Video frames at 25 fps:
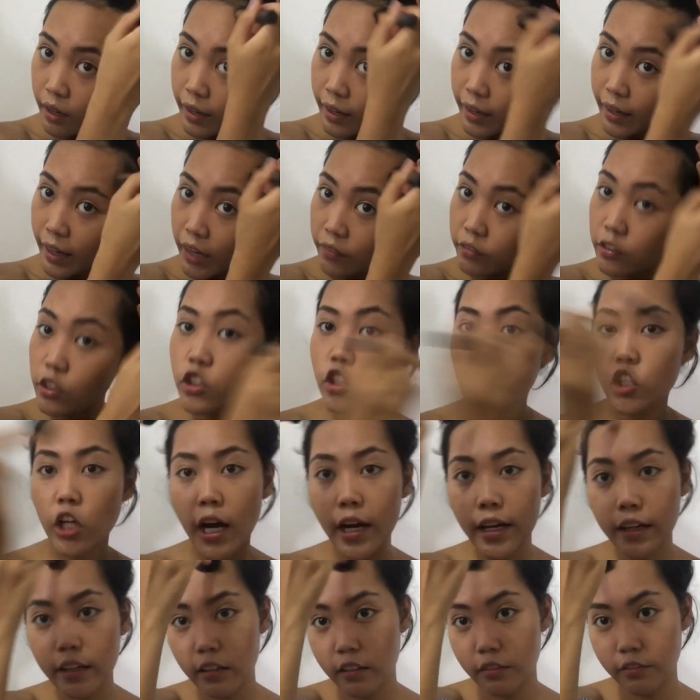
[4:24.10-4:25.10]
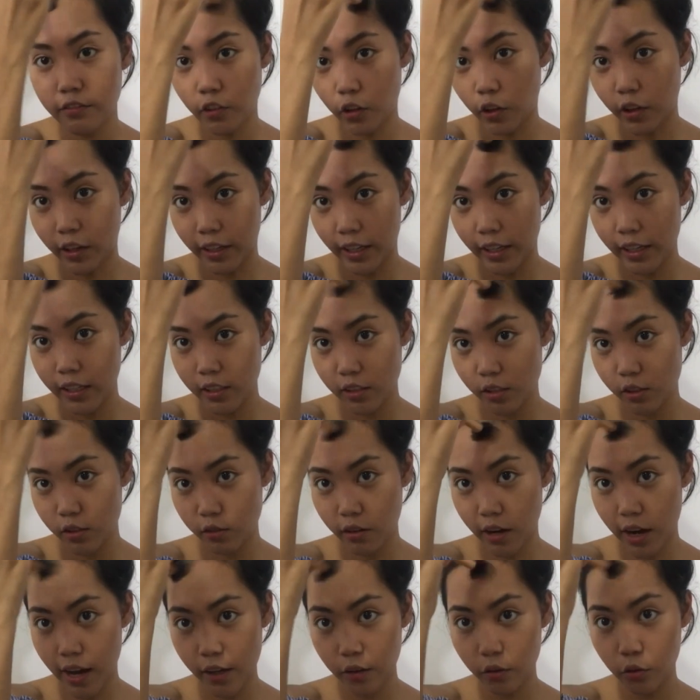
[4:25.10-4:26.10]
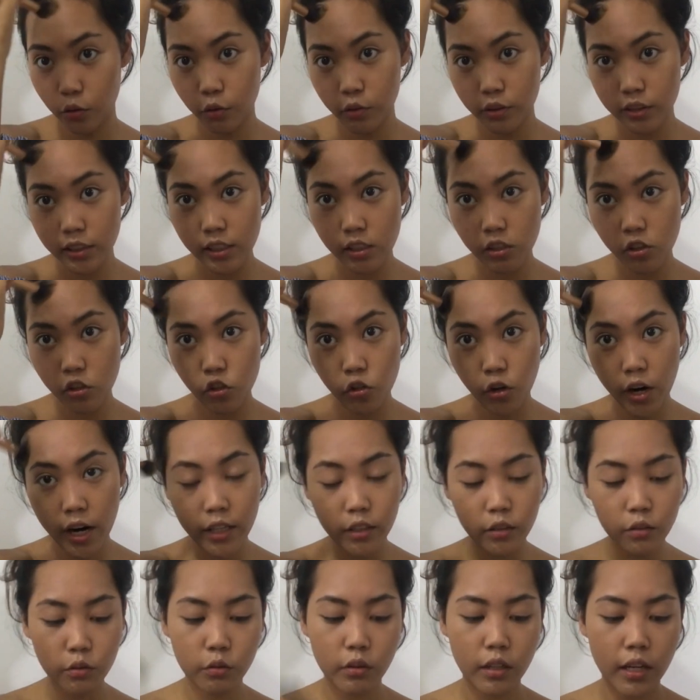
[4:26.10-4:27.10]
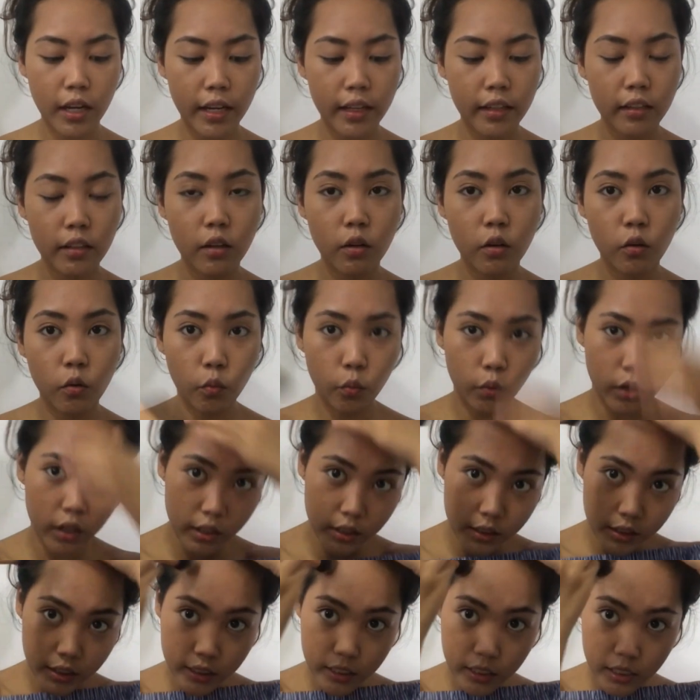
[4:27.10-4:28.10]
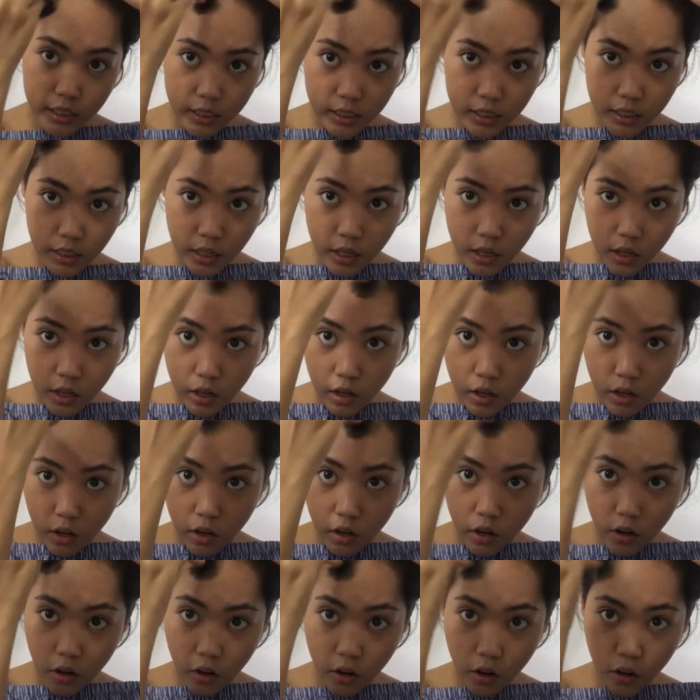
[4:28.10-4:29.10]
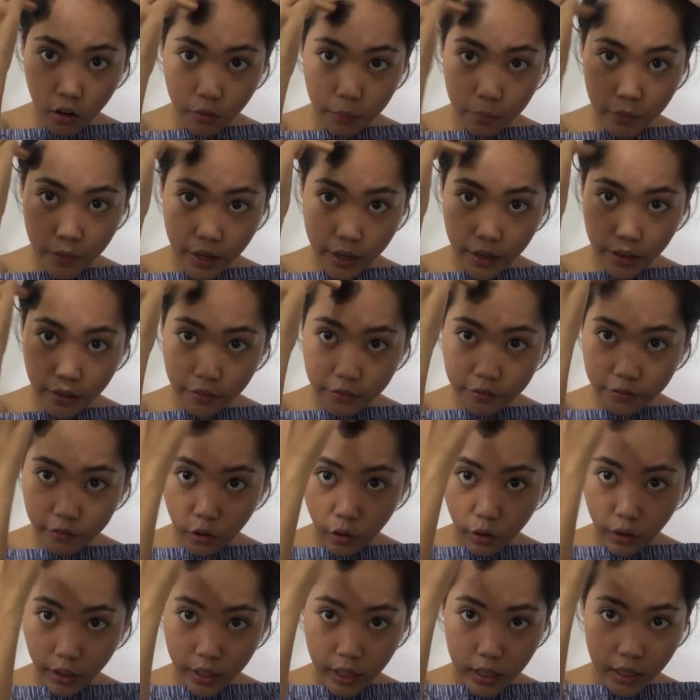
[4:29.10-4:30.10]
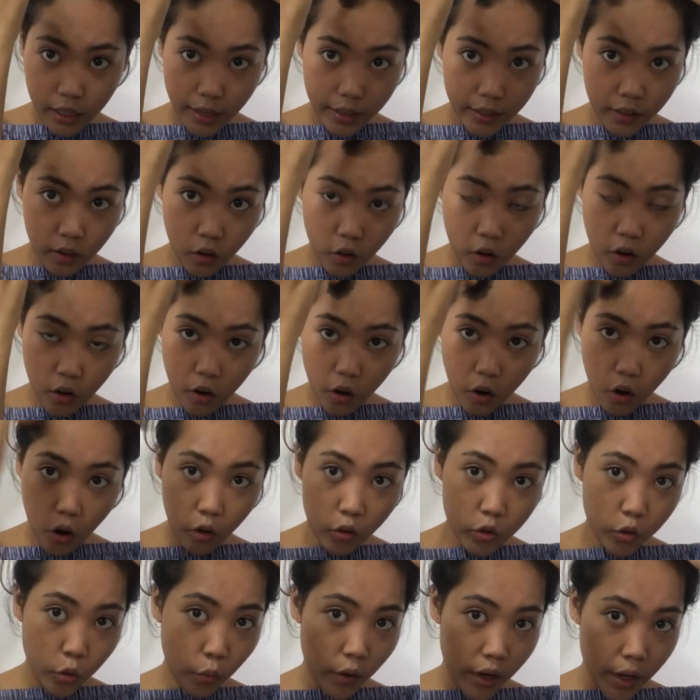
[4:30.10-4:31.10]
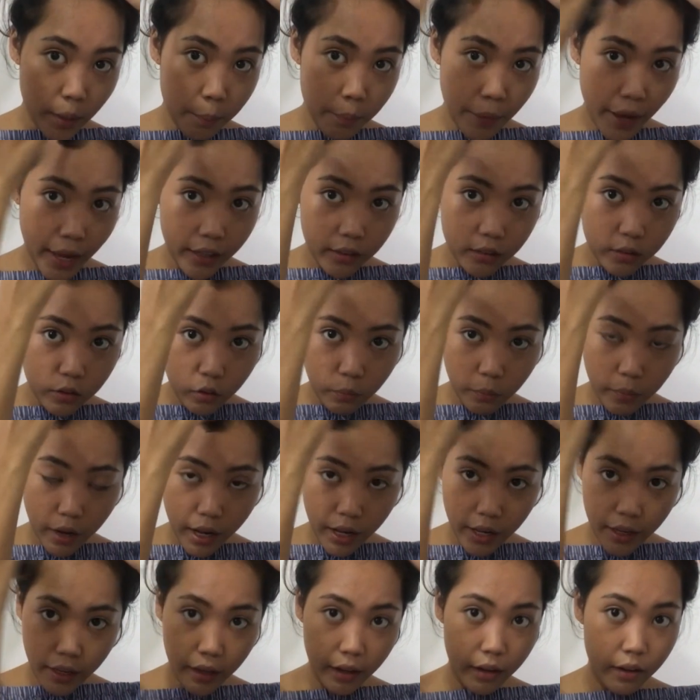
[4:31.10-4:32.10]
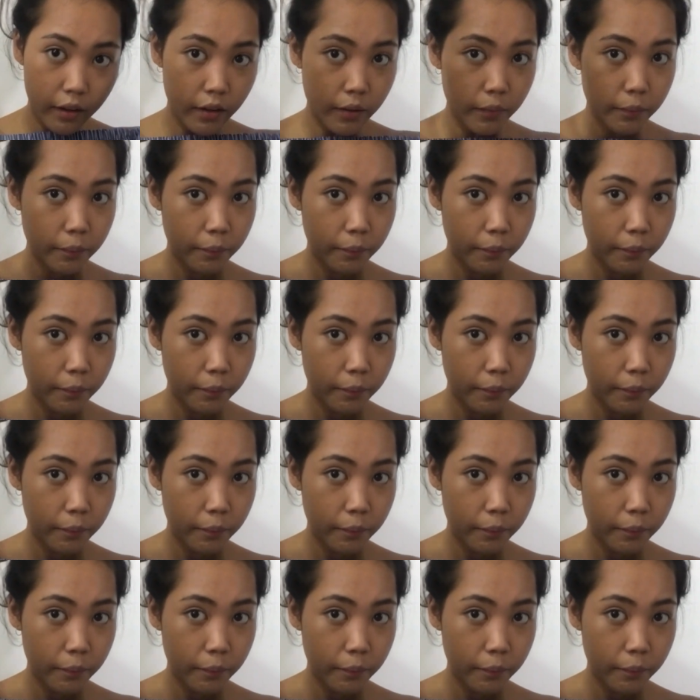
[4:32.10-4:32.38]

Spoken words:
I have a giant forehead, so I always try to like work this on my forehead like all the way back to my